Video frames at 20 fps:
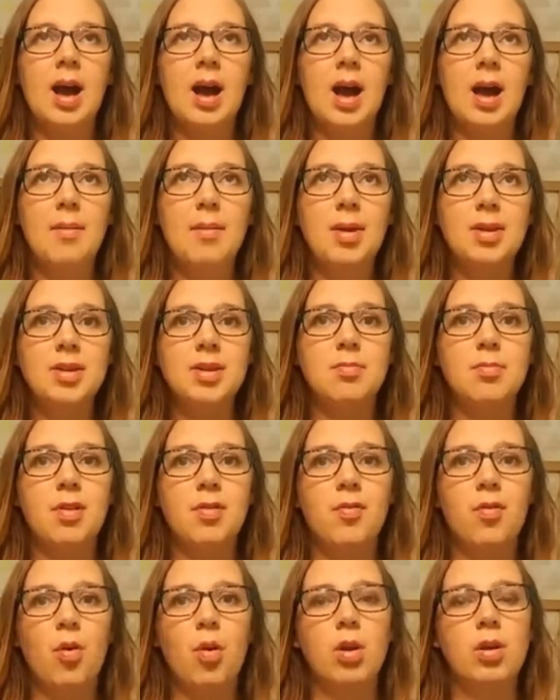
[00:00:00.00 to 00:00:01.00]
I mentioned
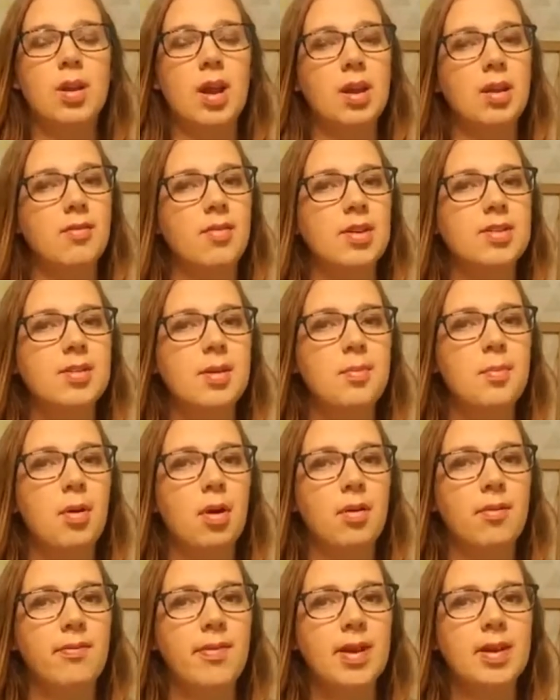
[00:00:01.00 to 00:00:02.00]
before, none of us are
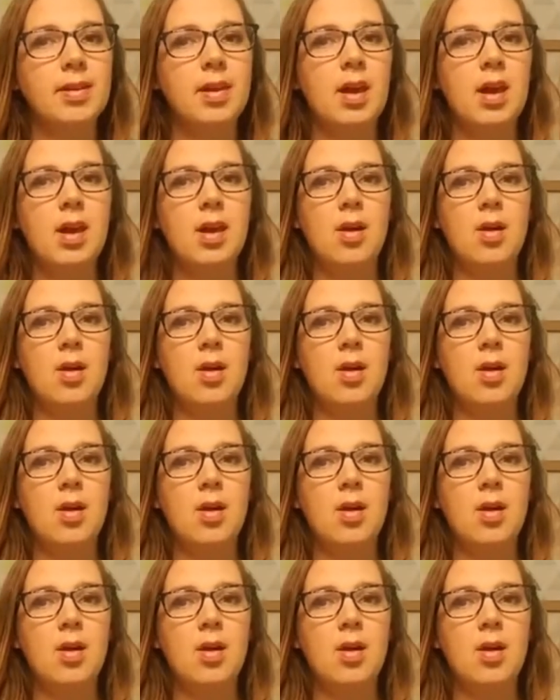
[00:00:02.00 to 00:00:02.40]
perfect.